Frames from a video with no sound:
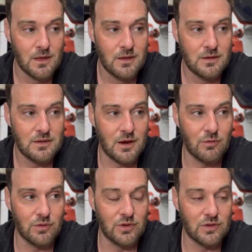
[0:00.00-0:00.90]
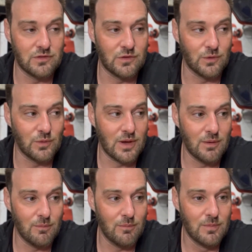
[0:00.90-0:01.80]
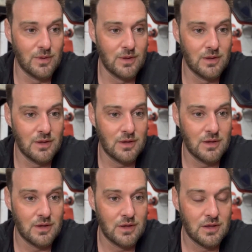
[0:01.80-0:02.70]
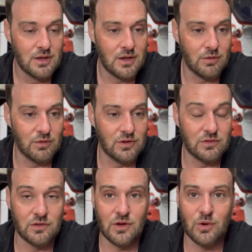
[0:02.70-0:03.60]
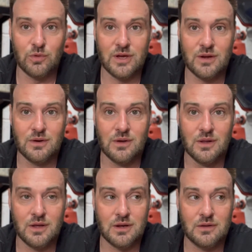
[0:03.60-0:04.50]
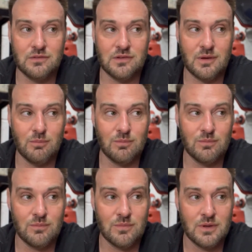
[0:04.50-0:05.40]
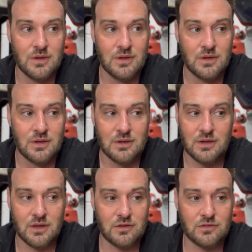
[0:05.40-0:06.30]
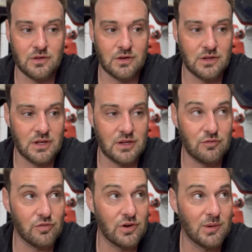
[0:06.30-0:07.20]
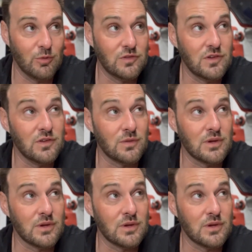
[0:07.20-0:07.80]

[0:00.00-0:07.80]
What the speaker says: yeah, I really need to knuckle down and get this done and get it in for an MOT so I can